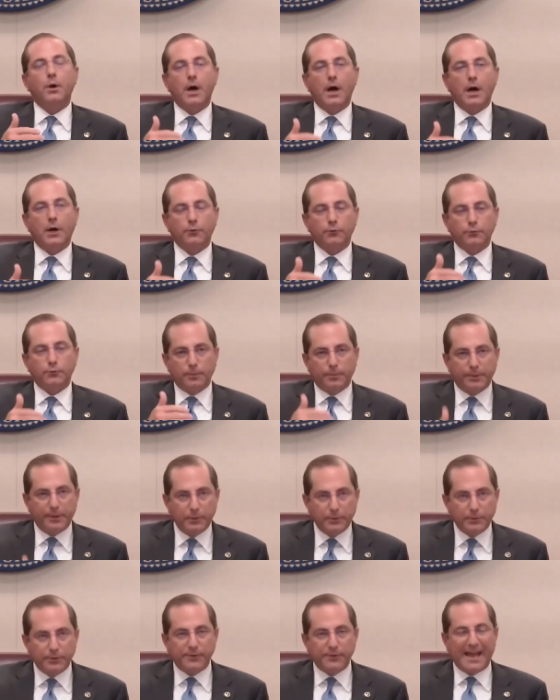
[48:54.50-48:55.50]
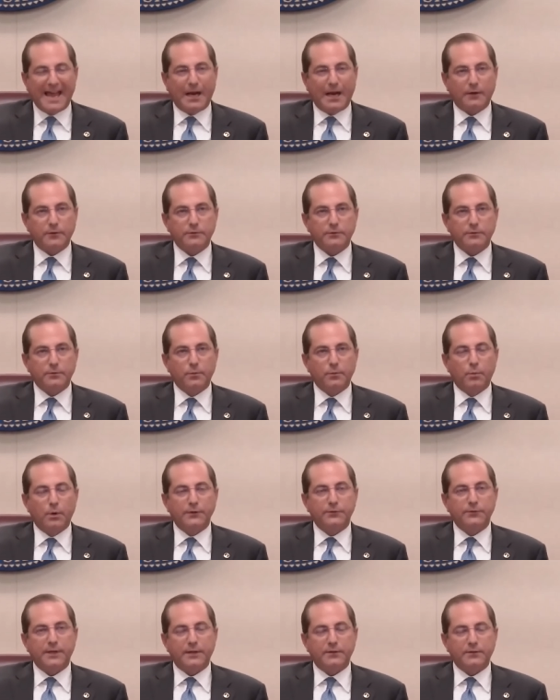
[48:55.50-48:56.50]
Congress repealed the tax.
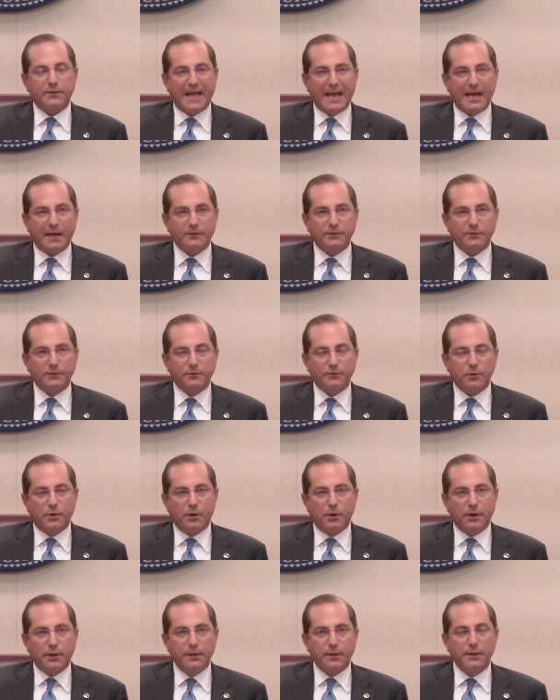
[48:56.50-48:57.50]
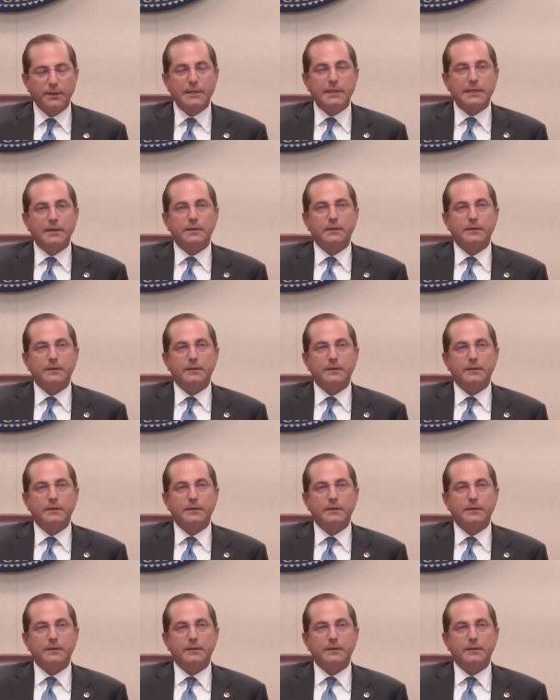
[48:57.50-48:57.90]
Once that tax is gone,